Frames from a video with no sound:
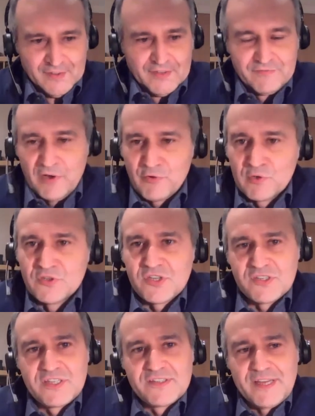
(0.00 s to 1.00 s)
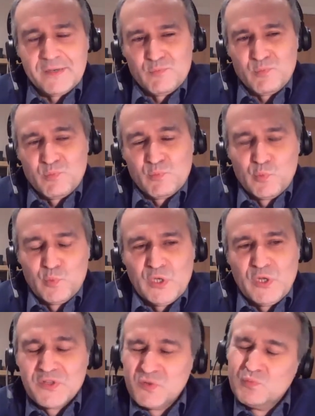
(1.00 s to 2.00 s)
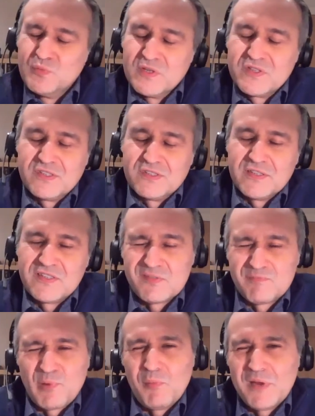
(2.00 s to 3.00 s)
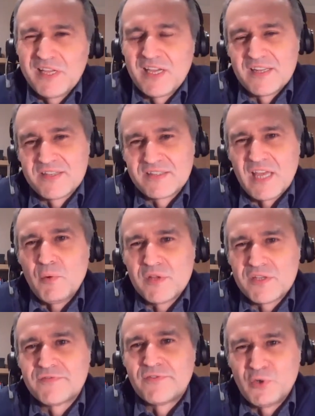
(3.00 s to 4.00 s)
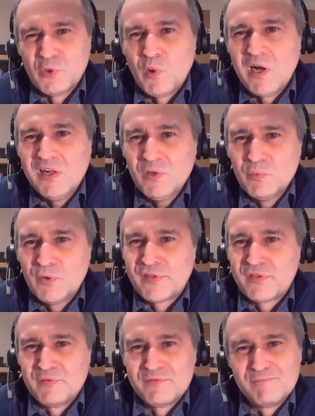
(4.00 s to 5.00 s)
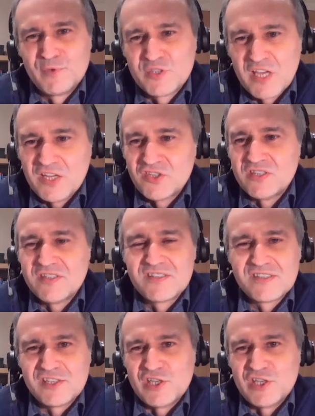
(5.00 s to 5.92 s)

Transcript: virologists, is that this is probably going to stay with us for a while with mutations,